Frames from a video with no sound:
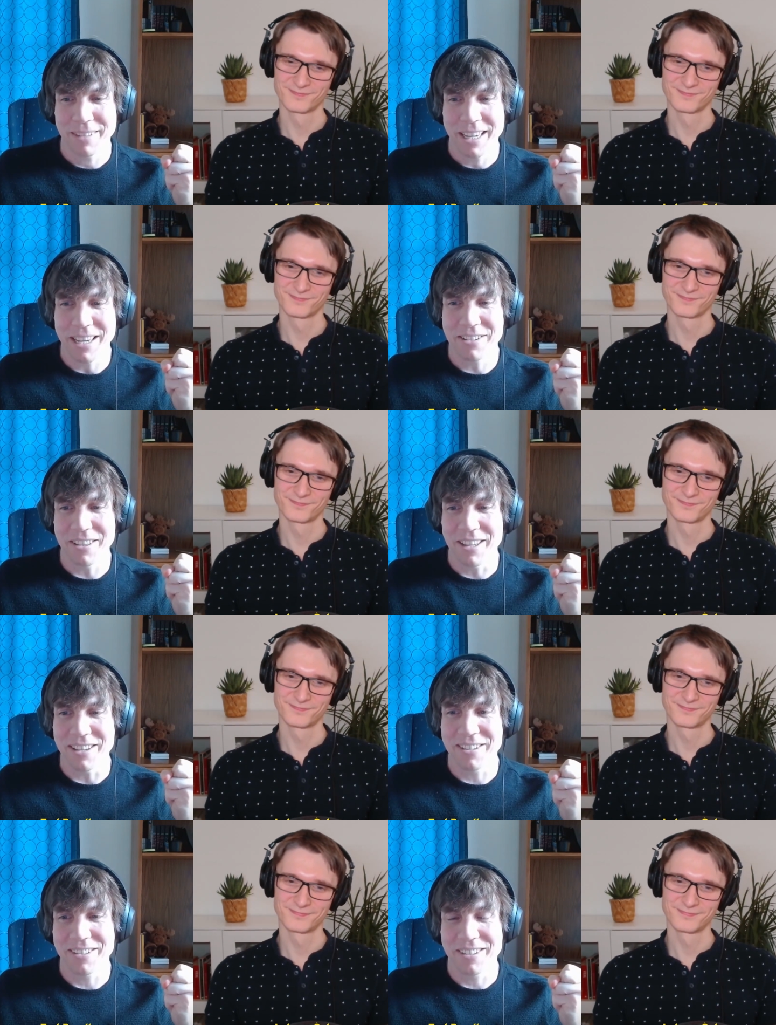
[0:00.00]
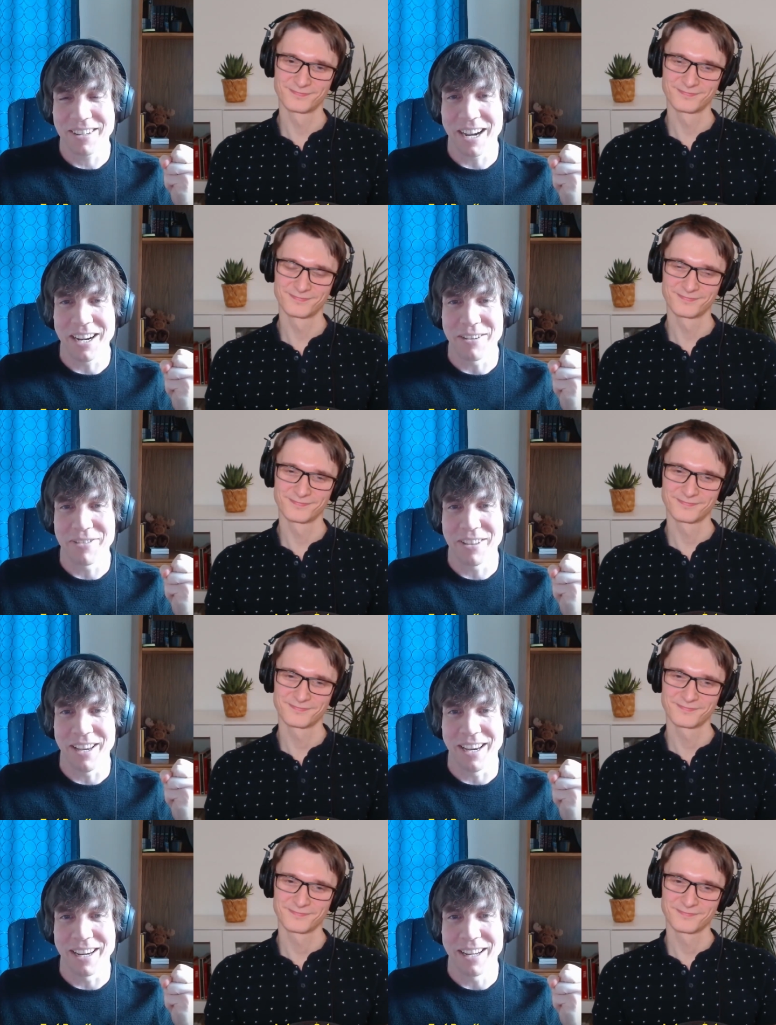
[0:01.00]
Speaker 1: is this kind of
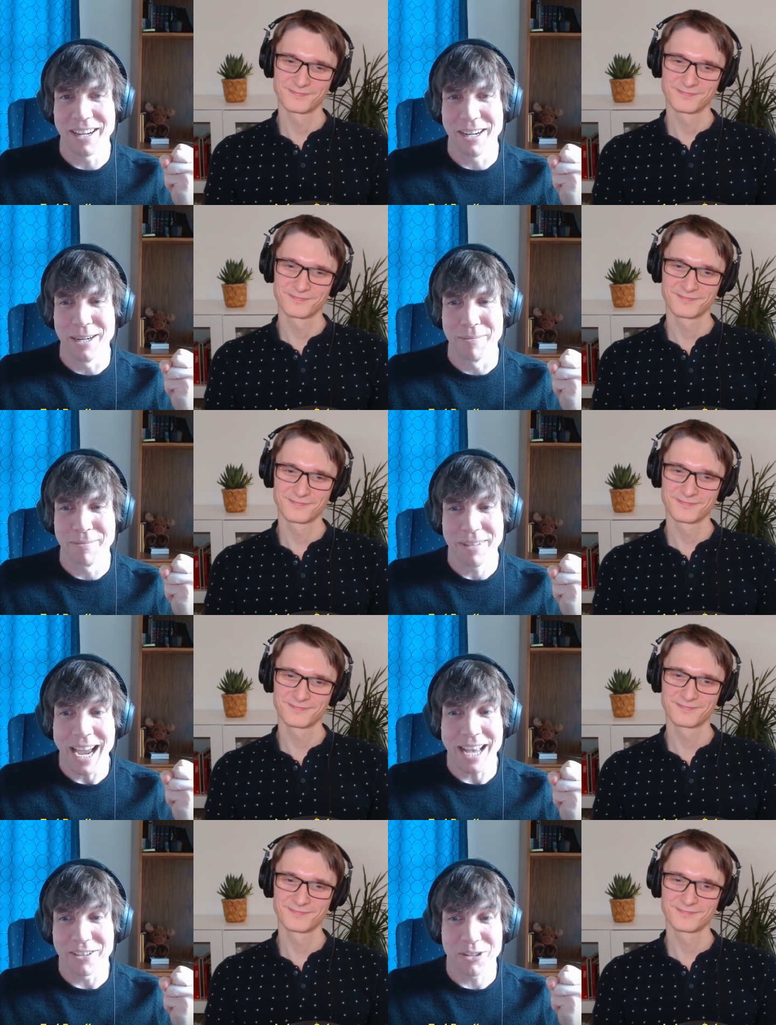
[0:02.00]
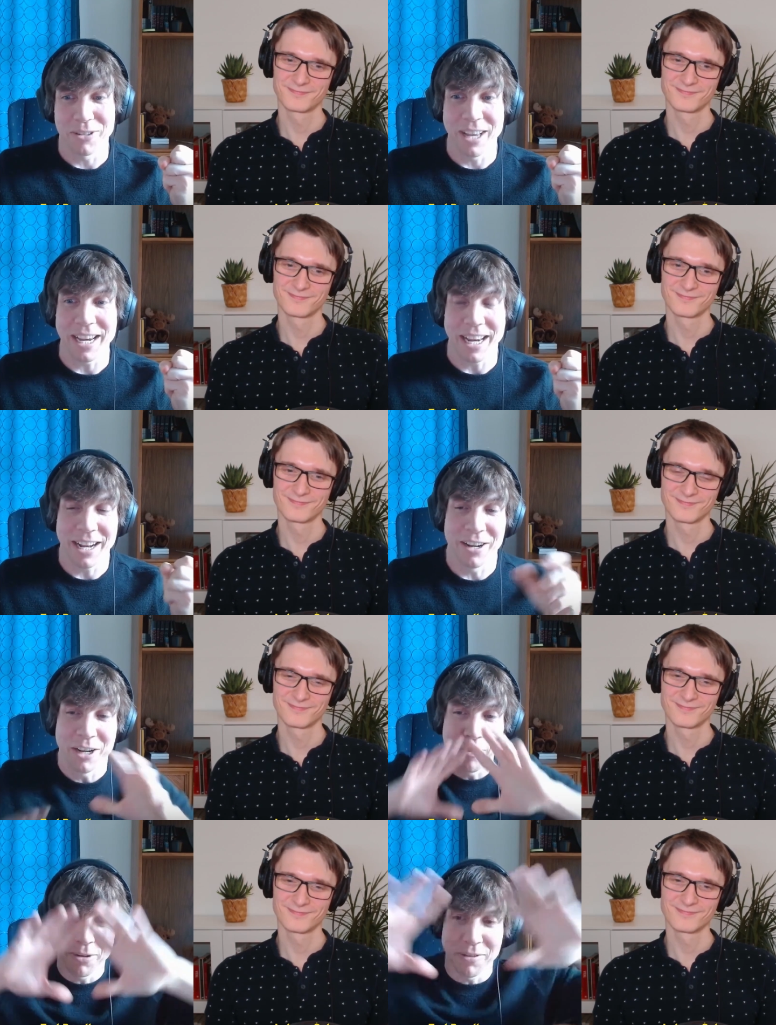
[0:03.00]
thing um yeah so like in a
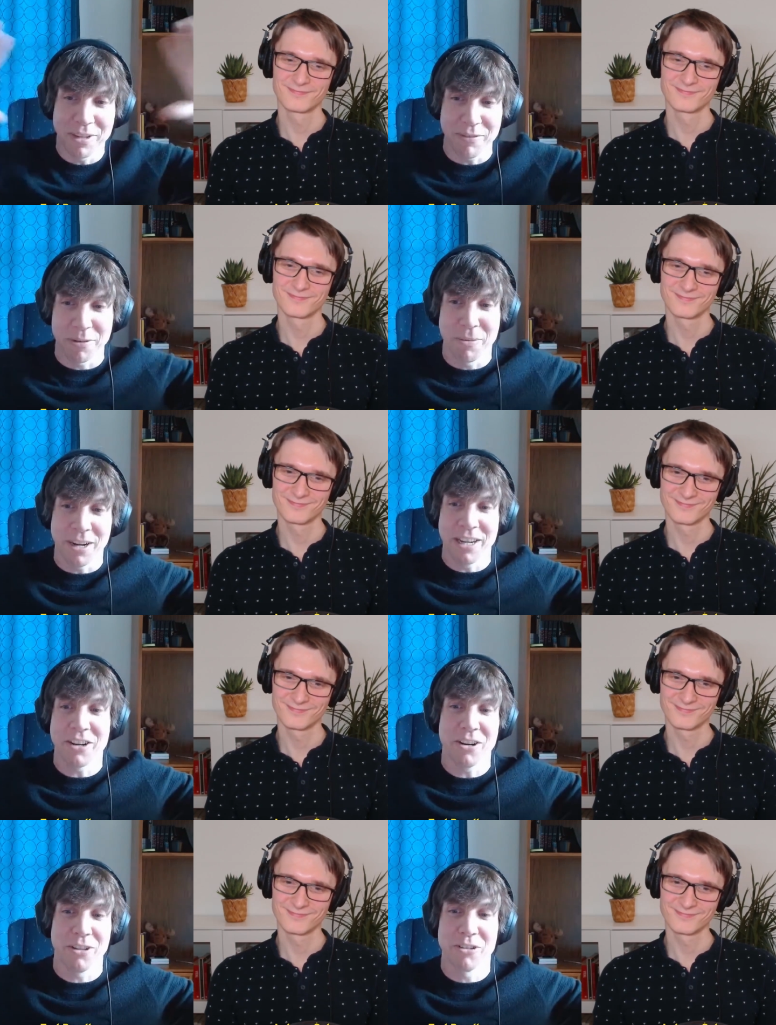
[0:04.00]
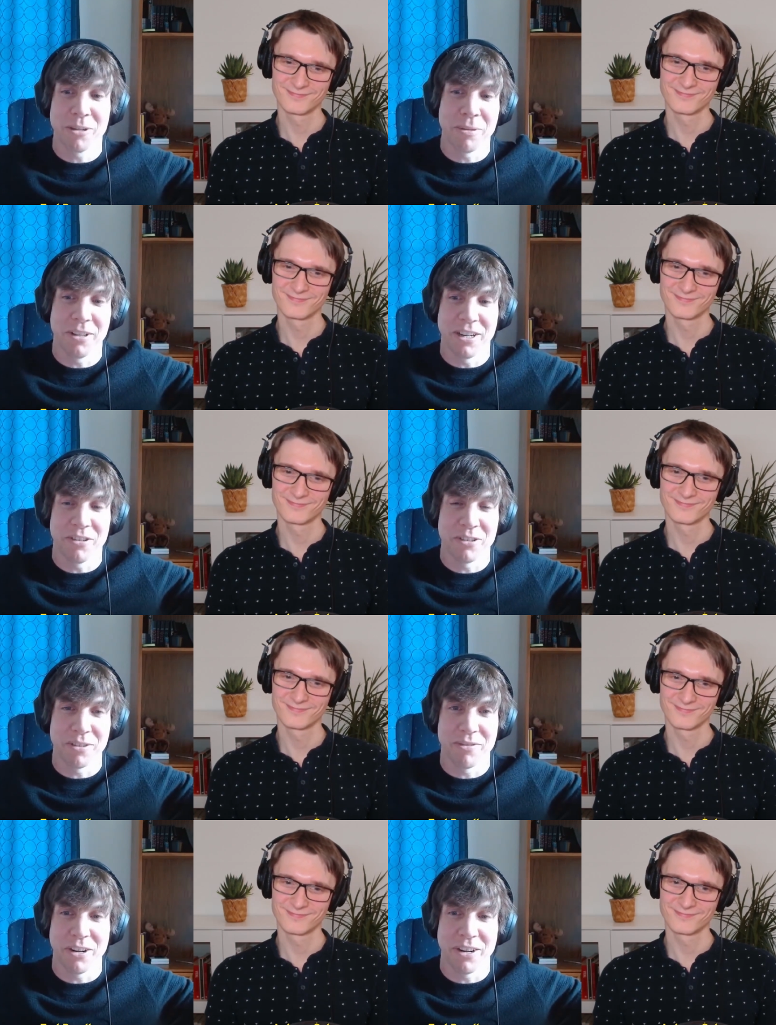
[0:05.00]
number of different monte carlo simulations
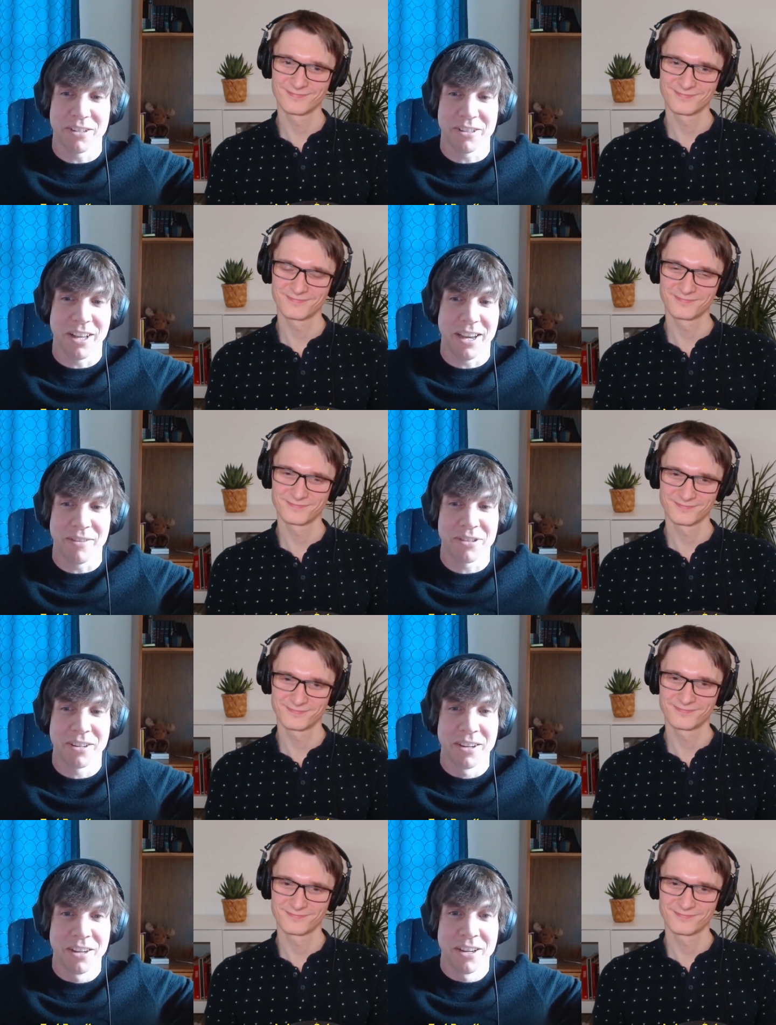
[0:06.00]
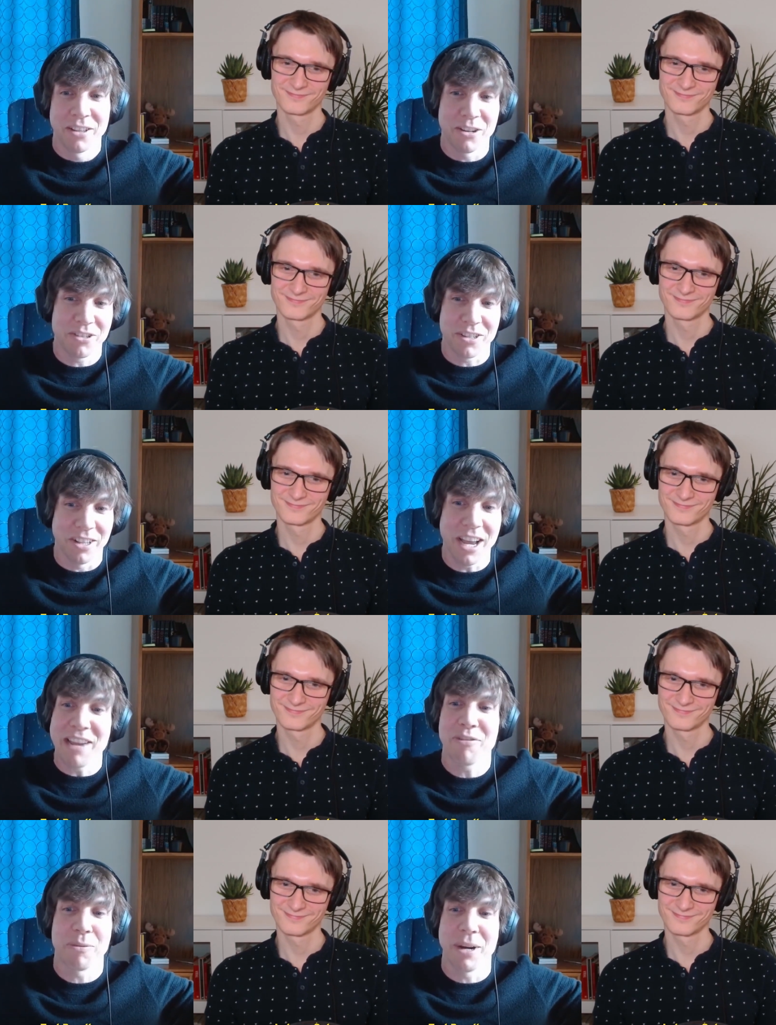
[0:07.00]
of various lives there's a
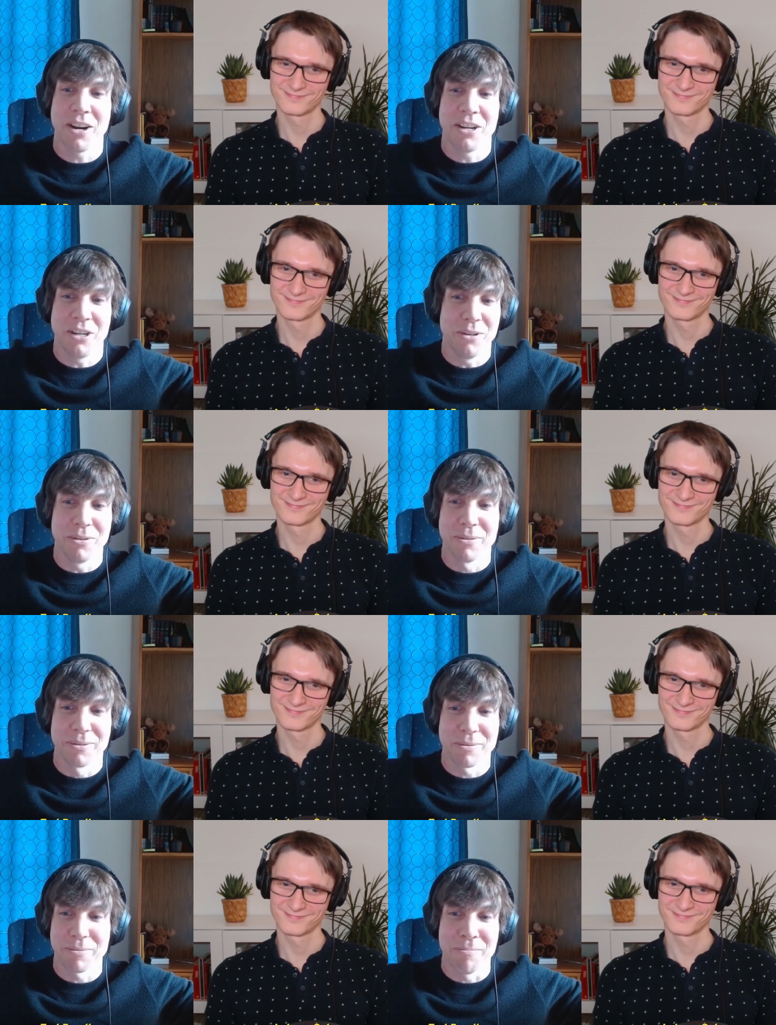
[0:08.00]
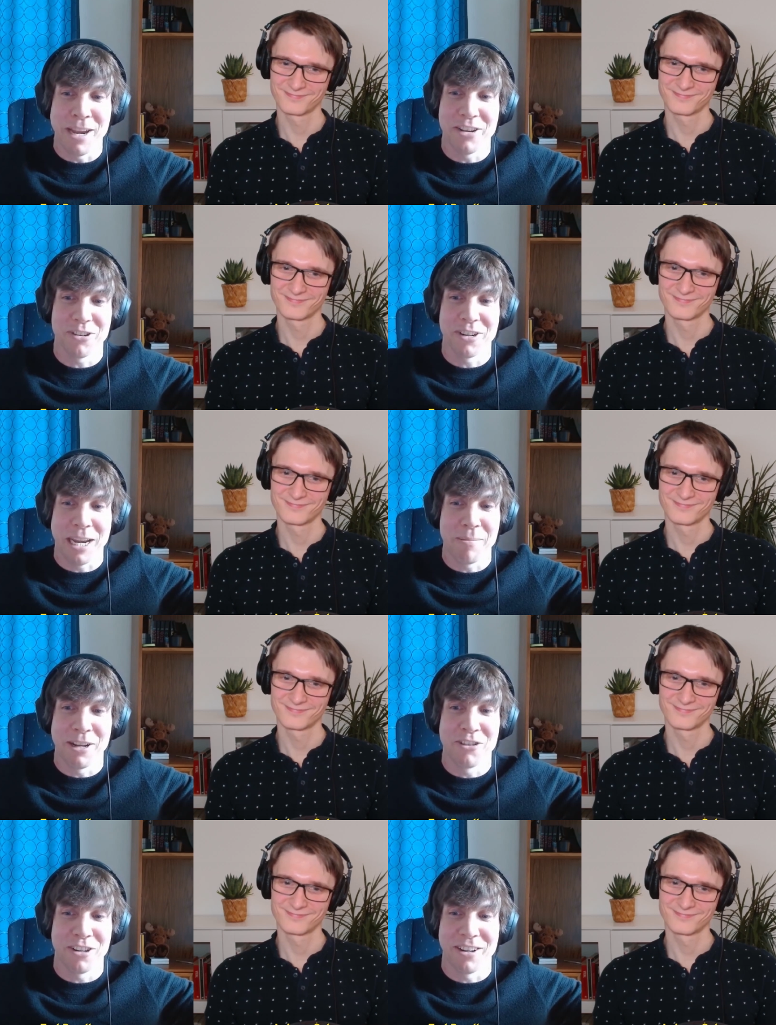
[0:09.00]
life where you made your game
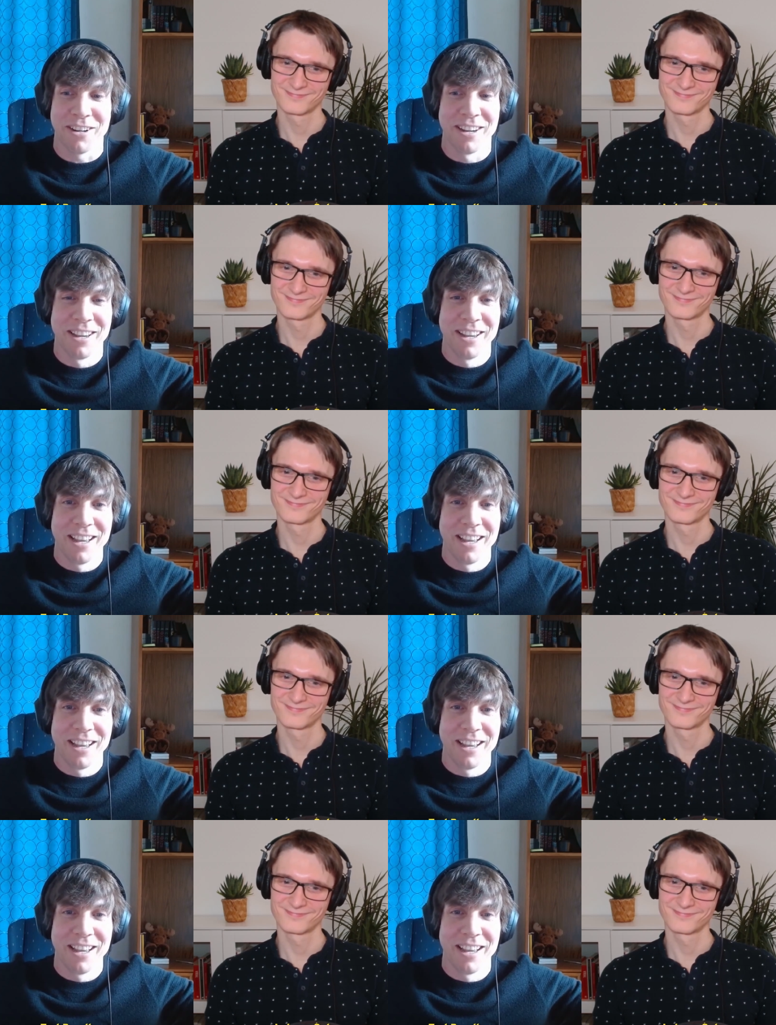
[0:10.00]
engine